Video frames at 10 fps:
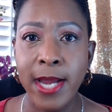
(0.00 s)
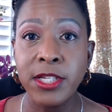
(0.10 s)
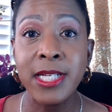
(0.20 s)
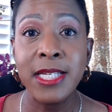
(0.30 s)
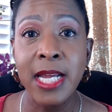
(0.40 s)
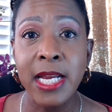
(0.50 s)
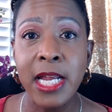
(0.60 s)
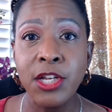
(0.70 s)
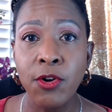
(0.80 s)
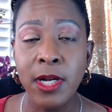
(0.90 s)
To getting
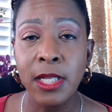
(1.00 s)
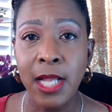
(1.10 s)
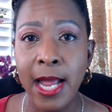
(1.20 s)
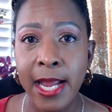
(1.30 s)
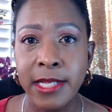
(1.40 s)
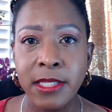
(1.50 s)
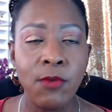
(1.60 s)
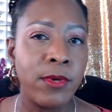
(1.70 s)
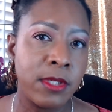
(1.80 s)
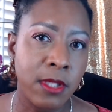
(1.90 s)
your clients the
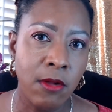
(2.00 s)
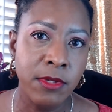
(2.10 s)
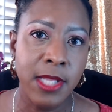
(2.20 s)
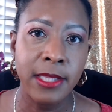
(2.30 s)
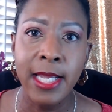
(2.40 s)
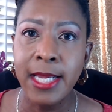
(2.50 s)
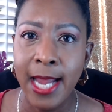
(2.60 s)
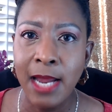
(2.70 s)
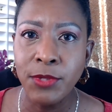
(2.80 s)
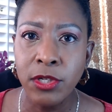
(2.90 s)
results that they
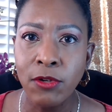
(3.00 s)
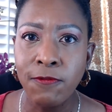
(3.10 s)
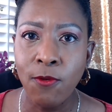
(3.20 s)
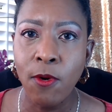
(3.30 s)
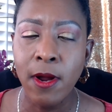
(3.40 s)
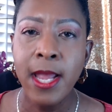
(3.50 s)
came to you for.